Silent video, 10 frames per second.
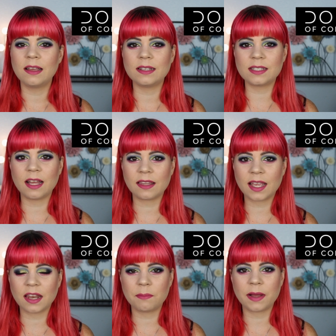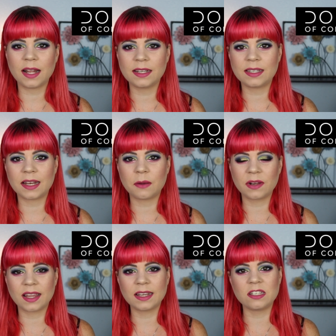It's not the kind of palette that I
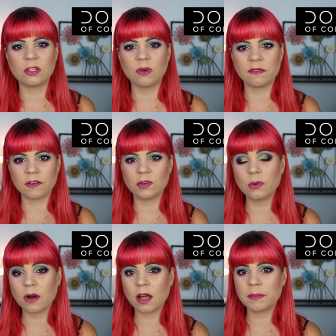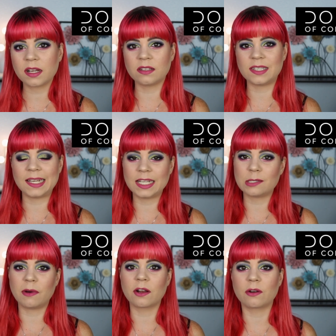would like to do a review on because it
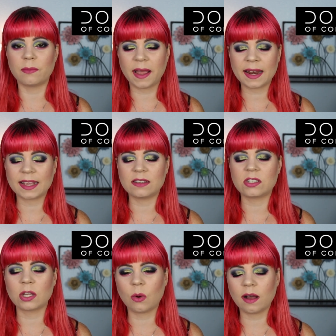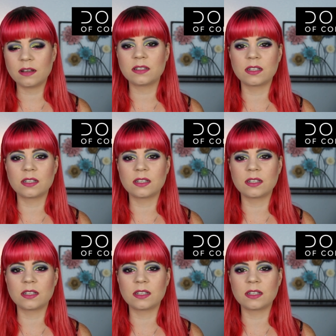is monochromatic and so on.